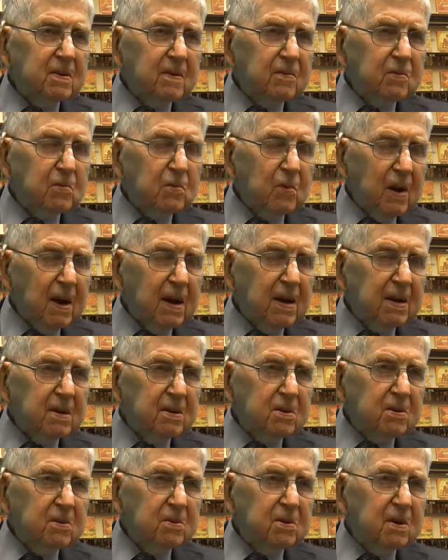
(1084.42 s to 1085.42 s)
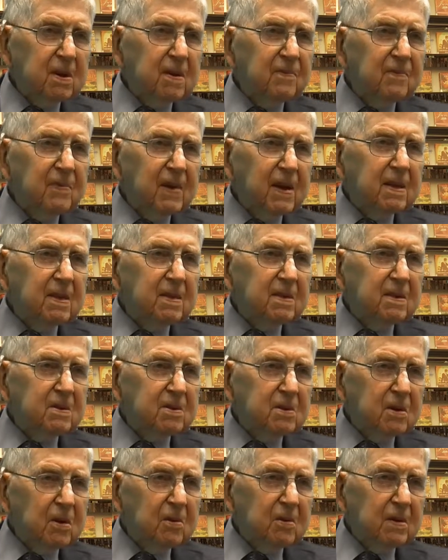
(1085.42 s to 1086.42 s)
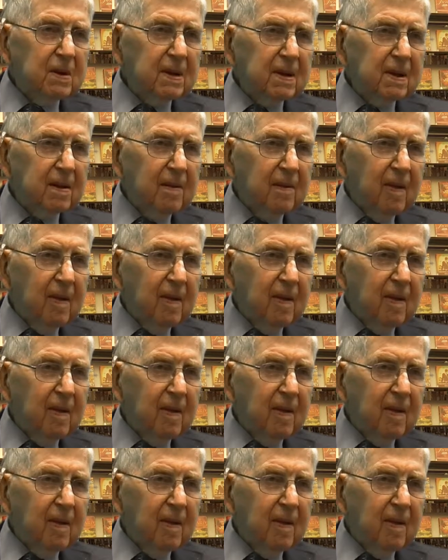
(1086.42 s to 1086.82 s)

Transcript: of trying to defend the zoning.